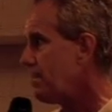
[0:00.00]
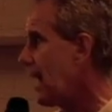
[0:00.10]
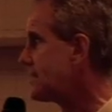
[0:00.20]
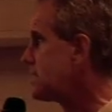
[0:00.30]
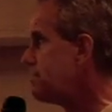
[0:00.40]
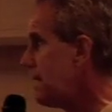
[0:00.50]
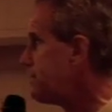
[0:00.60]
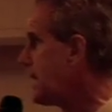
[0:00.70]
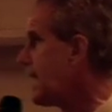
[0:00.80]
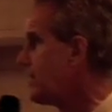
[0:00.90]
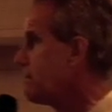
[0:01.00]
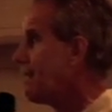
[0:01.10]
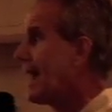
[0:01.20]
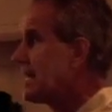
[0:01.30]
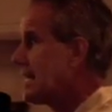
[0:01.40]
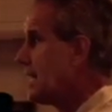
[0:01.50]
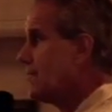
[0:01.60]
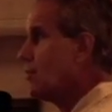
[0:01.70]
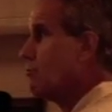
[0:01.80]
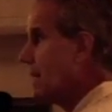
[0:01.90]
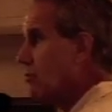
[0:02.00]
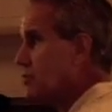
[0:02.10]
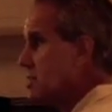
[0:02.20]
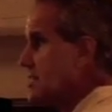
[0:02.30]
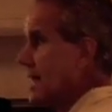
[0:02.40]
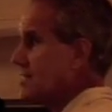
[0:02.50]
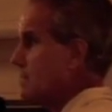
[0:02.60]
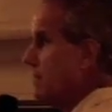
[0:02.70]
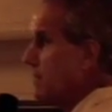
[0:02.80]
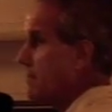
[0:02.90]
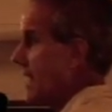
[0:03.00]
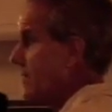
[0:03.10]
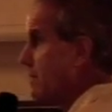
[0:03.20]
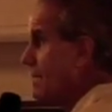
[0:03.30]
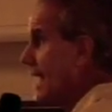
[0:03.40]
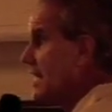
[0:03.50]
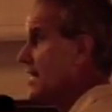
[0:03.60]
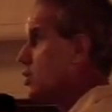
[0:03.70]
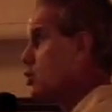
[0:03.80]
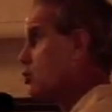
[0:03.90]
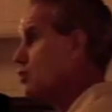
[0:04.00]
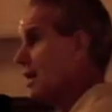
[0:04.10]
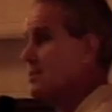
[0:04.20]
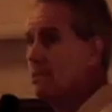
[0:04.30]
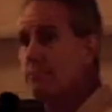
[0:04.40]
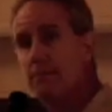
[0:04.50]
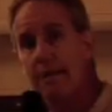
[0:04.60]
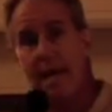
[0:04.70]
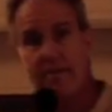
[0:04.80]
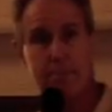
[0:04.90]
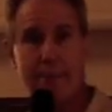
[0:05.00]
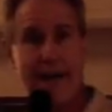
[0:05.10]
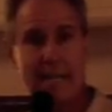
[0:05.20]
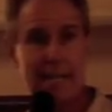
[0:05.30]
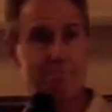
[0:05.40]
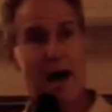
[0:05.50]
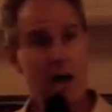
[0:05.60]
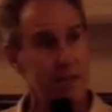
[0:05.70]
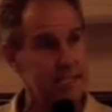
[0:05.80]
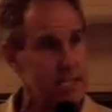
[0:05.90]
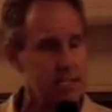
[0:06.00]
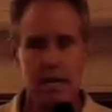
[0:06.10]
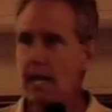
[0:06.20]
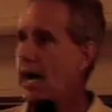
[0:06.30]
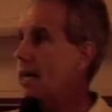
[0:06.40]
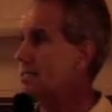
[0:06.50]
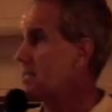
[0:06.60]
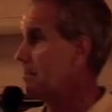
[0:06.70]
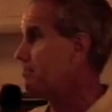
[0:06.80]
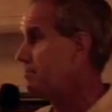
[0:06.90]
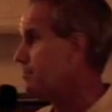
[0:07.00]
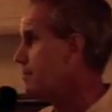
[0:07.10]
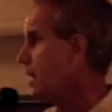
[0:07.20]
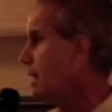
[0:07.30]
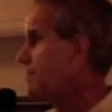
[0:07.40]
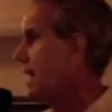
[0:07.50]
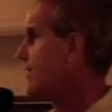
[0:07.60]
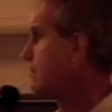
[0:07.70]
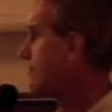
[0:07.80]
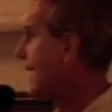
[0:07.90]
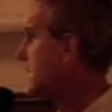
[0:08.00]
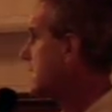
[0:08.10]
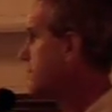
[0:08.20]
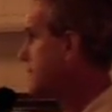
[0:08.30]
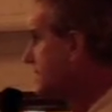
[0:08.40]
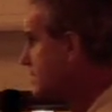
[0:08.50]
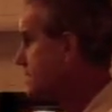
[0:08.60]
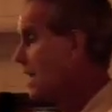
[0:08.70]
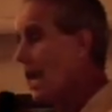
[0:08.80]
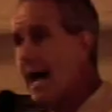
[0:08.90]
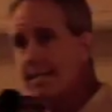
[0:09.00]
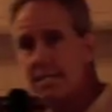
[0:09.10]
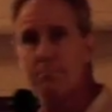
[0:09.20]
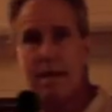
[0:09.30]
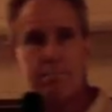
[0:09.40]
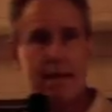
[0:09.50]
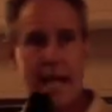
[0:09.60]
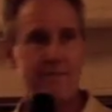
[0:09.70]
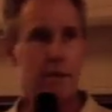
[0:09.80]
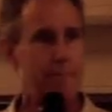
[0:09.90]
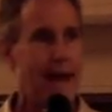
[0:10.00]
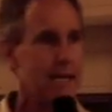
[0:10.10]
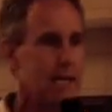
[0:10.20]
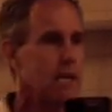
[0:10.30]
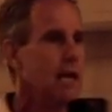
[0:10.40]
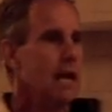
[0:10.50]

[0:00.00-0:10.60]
I see men behaving badly in their marriages. I see men behaving badly in church. I see men behaving badly in politics. I see them behaving badly in business. I see men behaving badly.